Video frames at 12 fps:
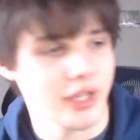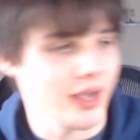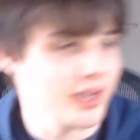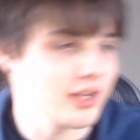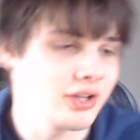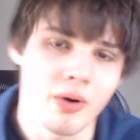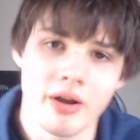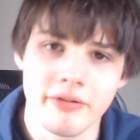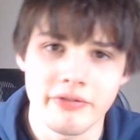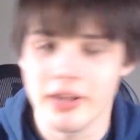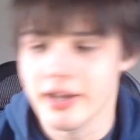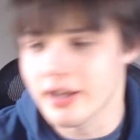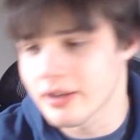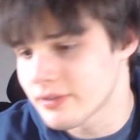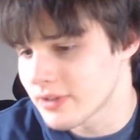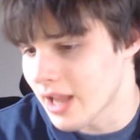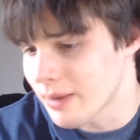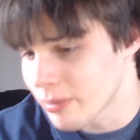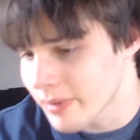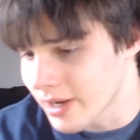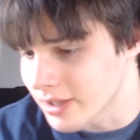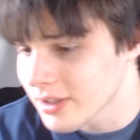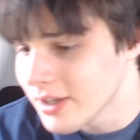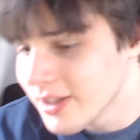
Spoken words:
I can go on for like 10 more minutes.